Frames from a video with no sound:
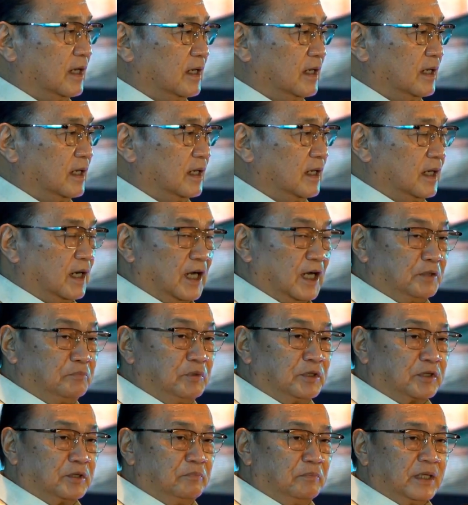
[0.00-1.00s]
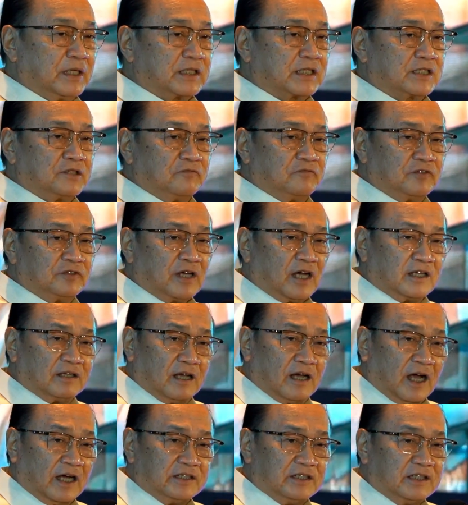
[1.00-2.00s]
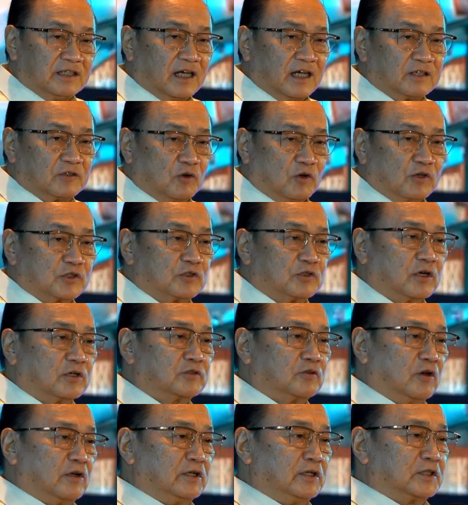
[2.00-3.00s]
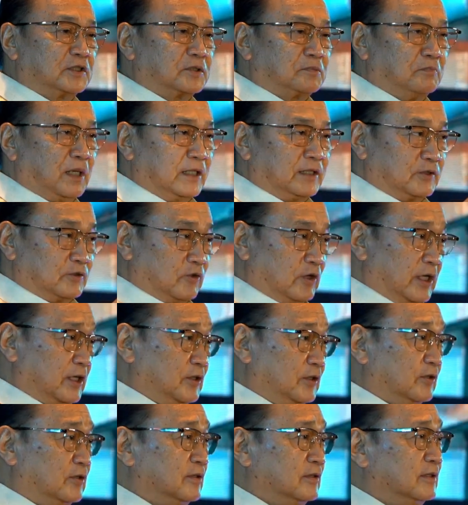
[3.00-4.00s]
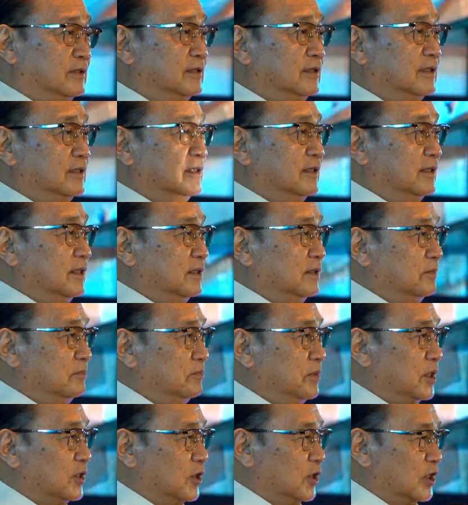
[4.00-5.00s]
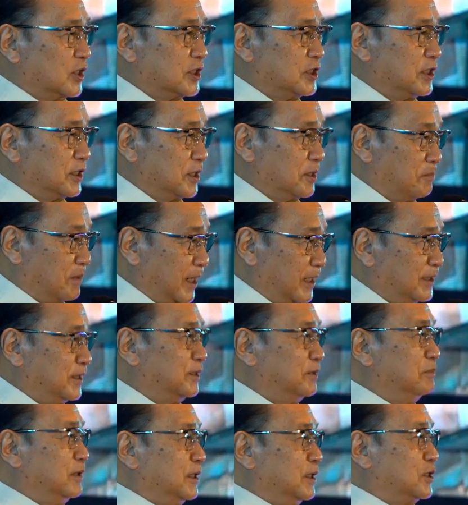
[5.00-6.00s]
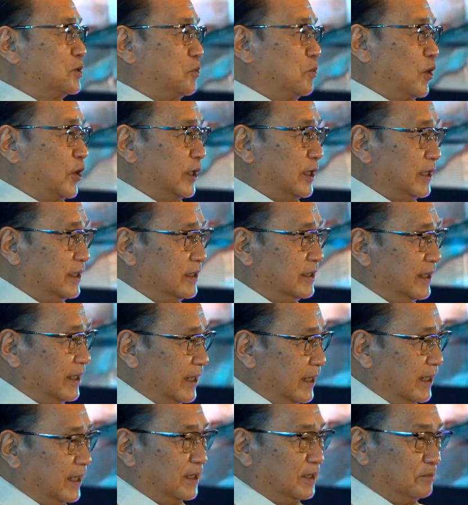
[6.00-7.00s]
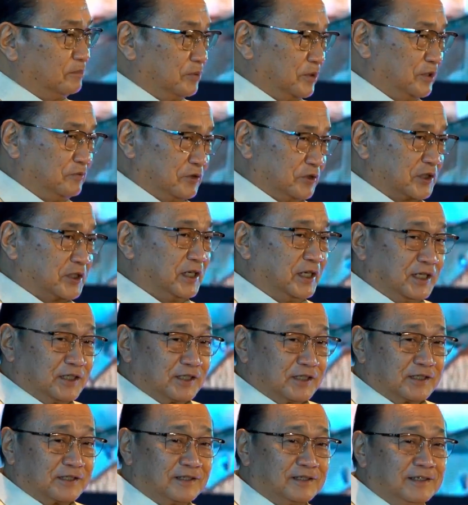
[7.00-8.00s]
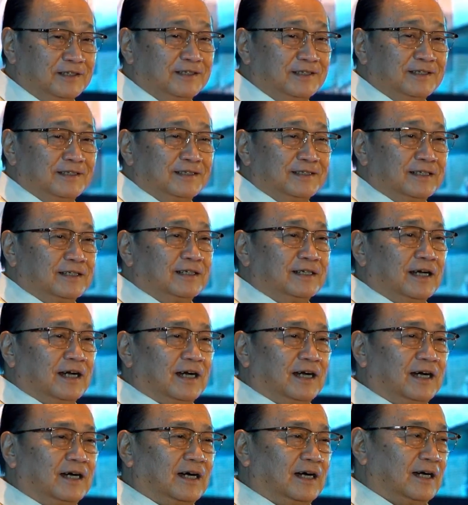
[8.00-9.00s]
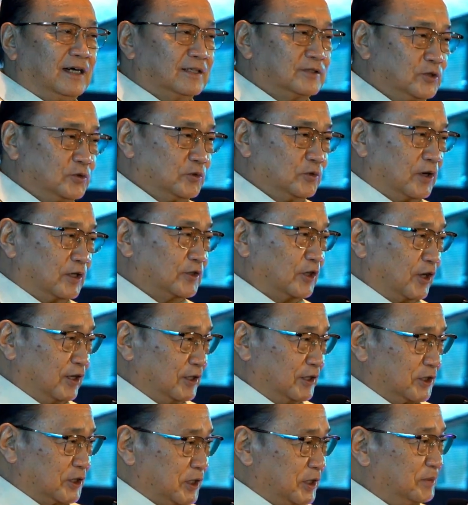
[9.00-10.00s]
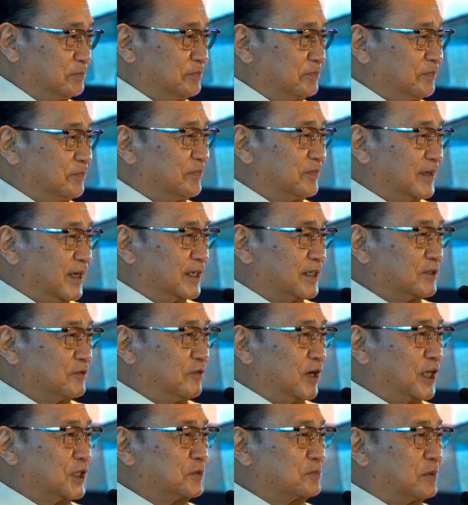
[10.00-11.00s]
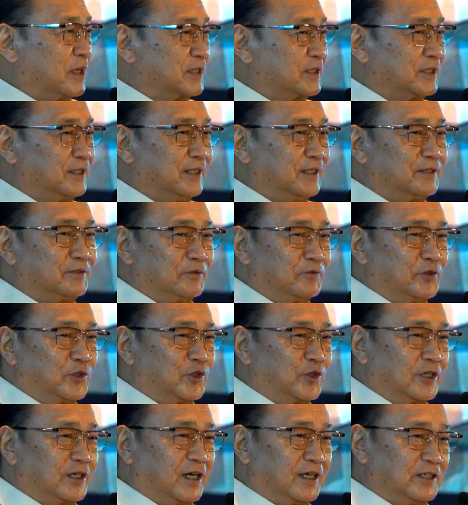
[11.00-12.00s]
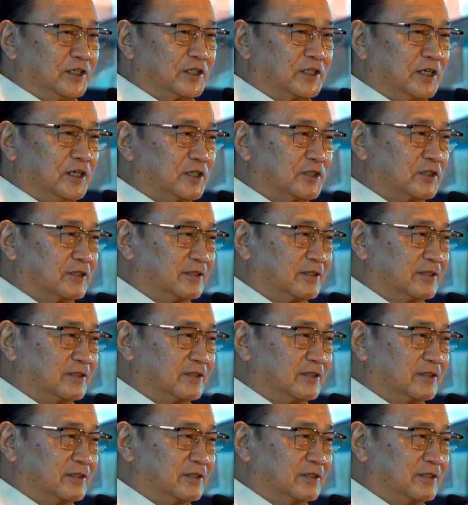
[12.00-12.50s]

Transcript: I'd be remiss if I did not also acknowledge Mike Toledo because he reminded me this morning and previous days to acknowledge him as a Vice President of your organization.